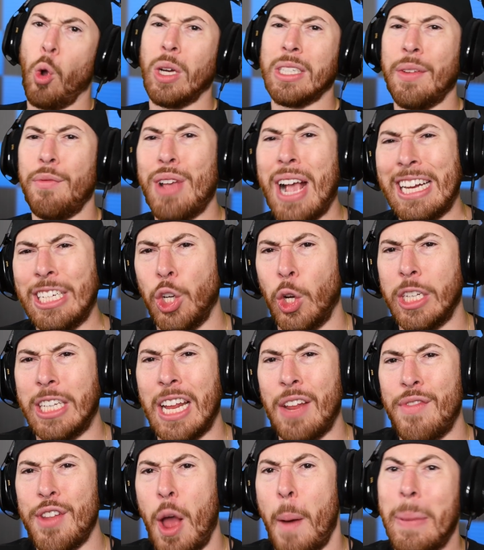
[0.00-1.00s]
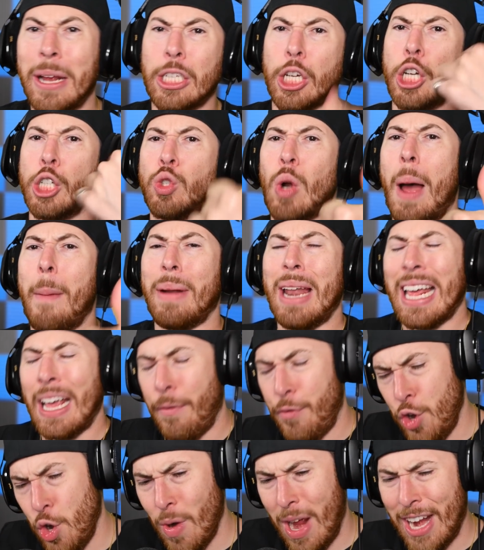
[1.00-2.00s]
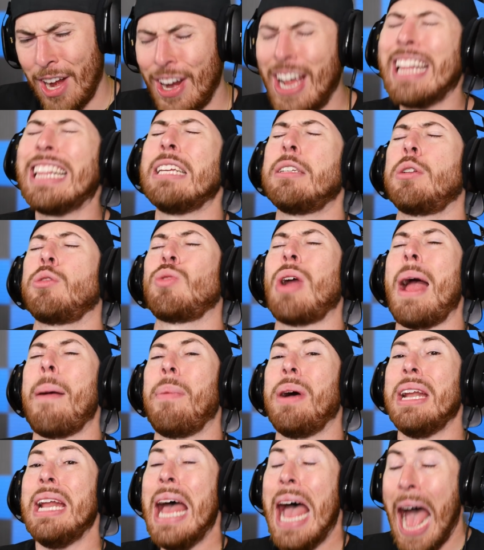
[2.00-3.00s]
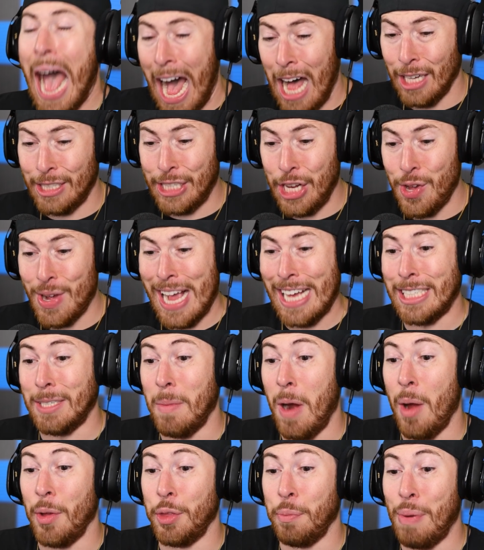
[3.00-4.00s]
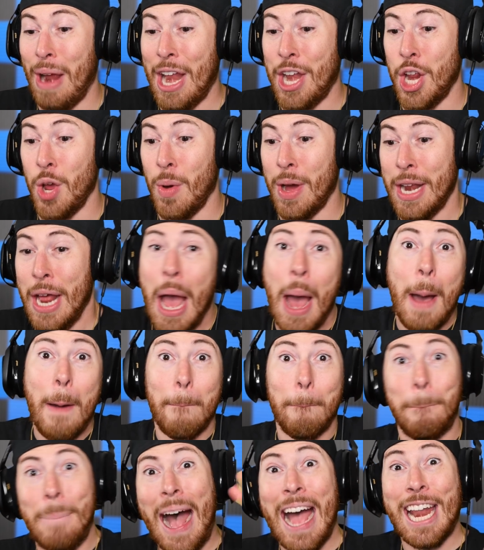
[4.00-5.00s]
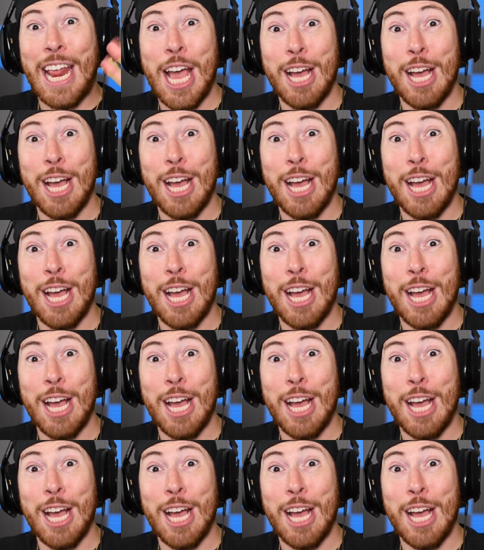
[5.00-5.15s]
course, if you guys enjoyed today's video, be sure to drop a like. If you're new around here, hit the subscribe button. I'll see you guys tomorrow with a brand new one. Bye,